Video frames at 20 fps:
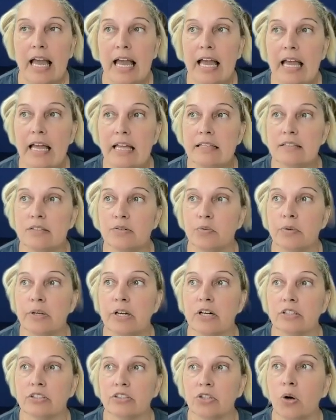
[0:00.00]
And we
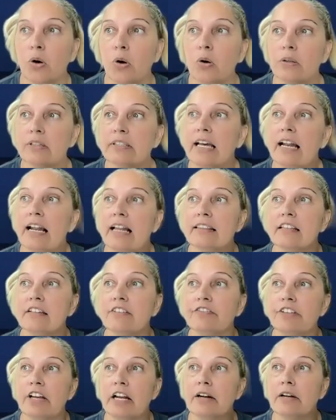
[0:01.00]
are told that at the
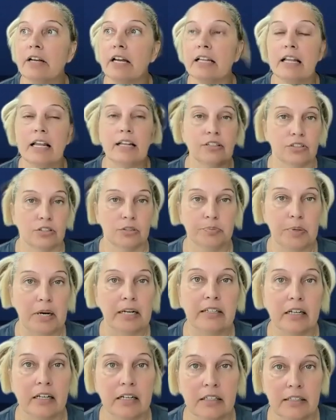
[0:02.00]
very
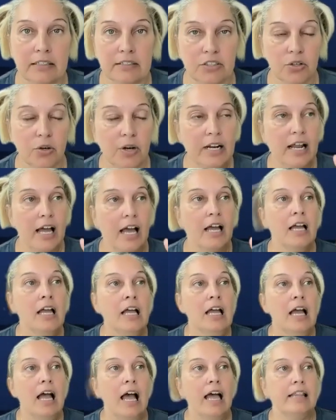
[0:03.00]
pregnant Callisto, and
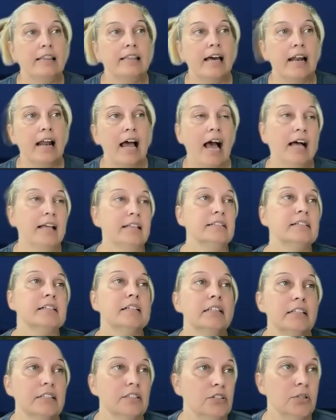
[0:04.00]
that as
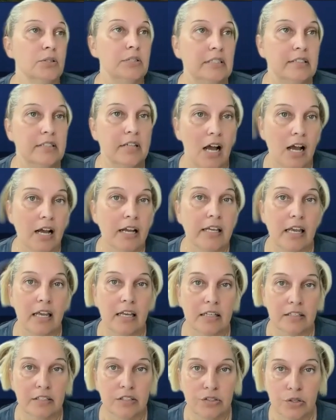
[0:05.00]
Callisto's
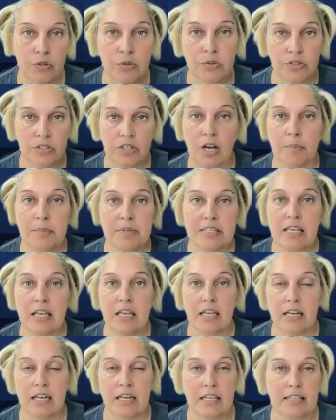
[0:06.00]
dying, Zeus comes
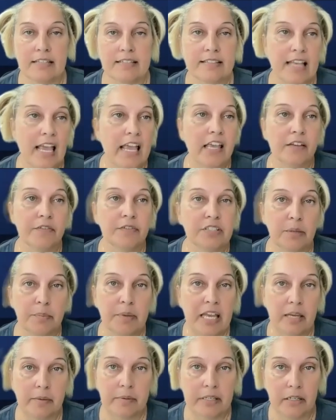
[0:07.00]
in and he saves the
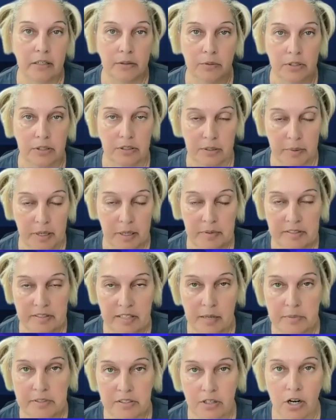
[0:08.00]
baby. The baby's
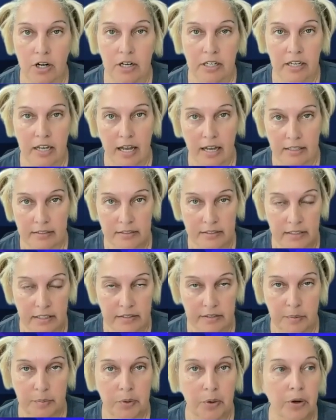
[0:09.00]
name is Arcas.
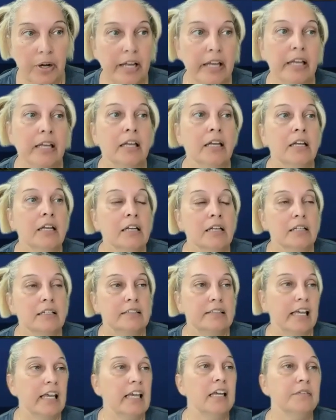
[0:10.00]
He's a boy.
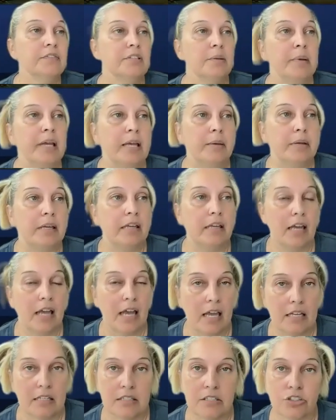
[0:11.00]
Saves the baby
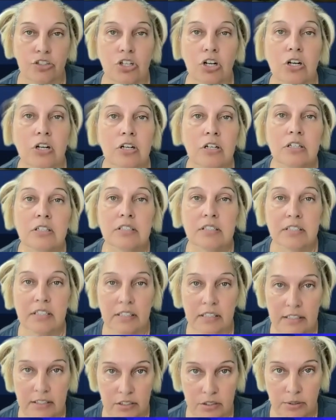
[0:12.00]
and turns
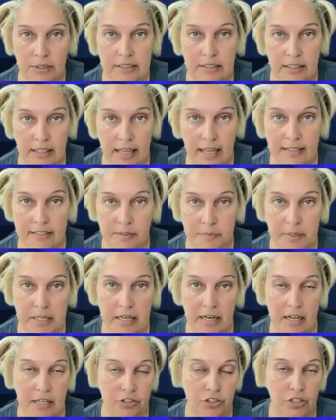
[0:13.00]
Callisto at the last
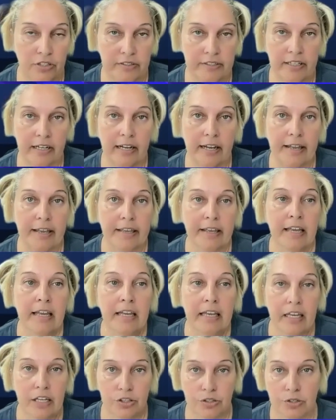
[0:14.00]
minute as she's dying
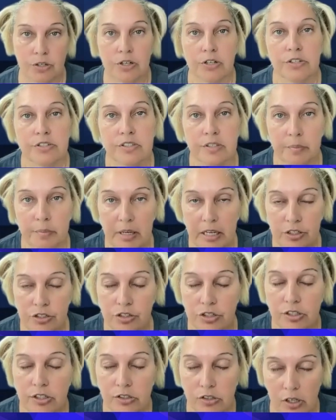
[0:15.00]
into Ursa
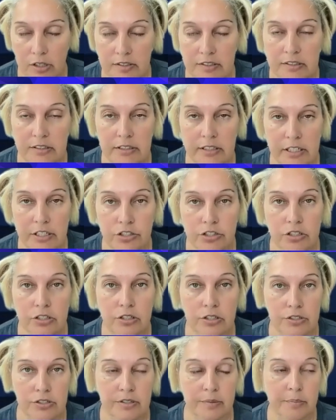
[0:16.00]
Major, the constellation
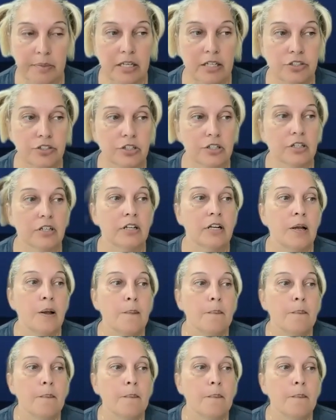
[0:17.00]
Ursa Major.